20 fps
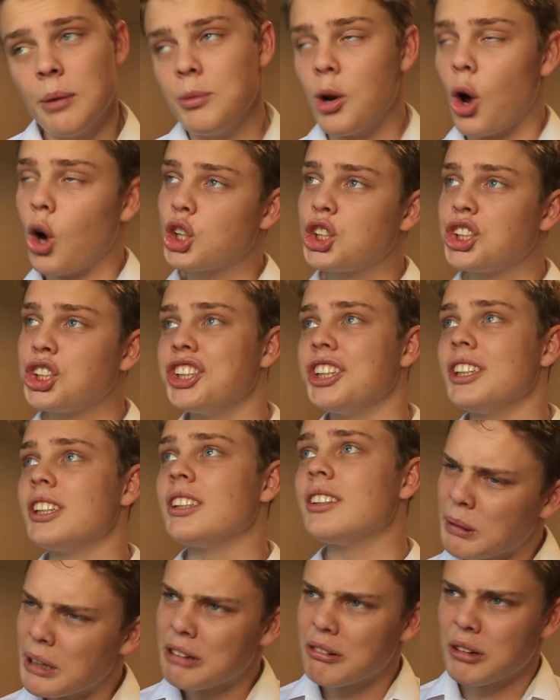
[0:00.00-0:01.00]

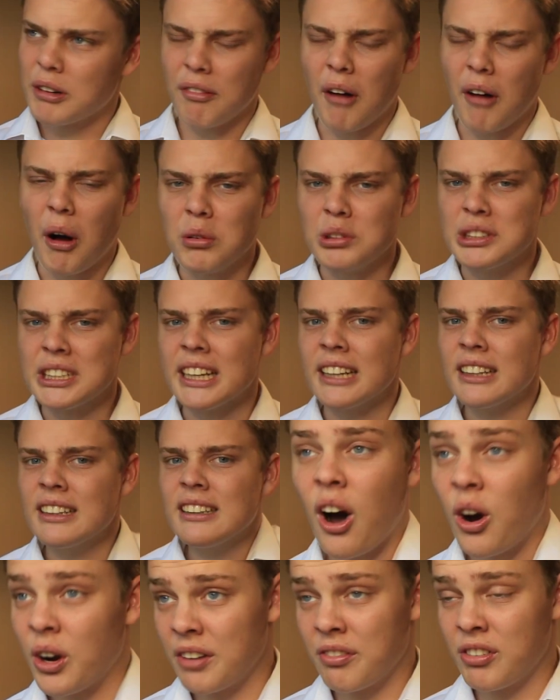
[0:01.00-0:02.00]
obnoxious, pretty
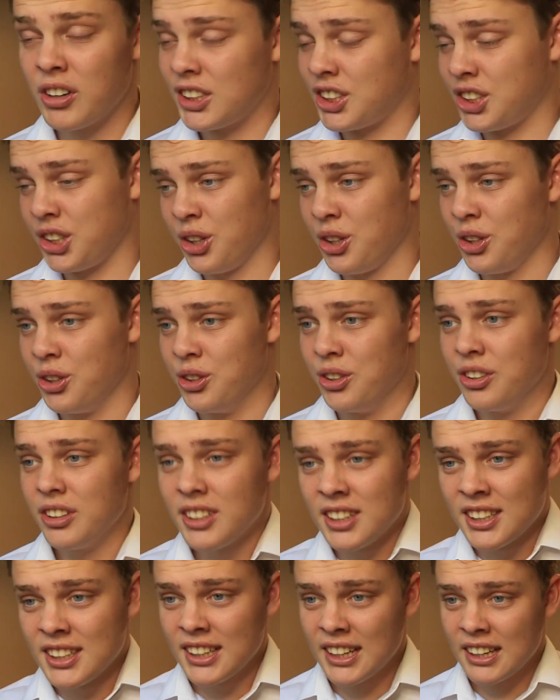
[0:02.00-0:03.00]
revolting. I'll give her a 2.
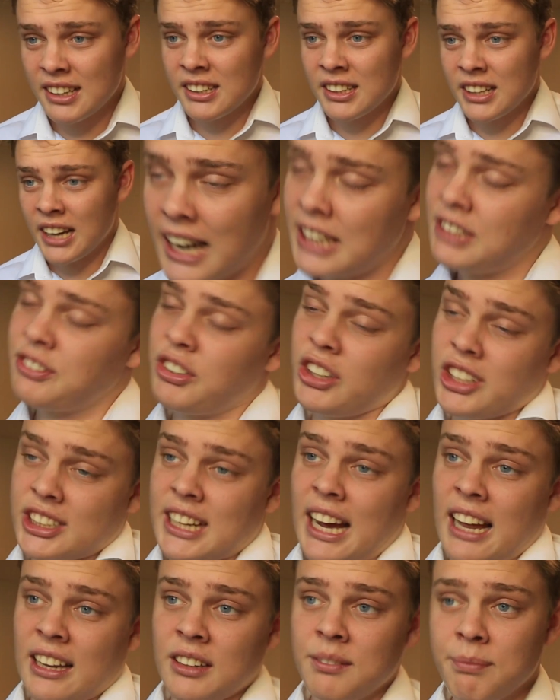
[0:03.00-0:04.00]
As for a
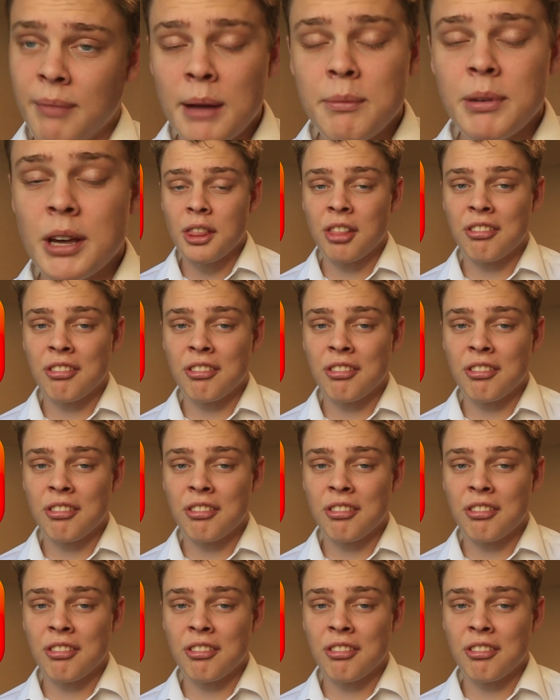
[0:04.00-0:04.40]
talent, maybe a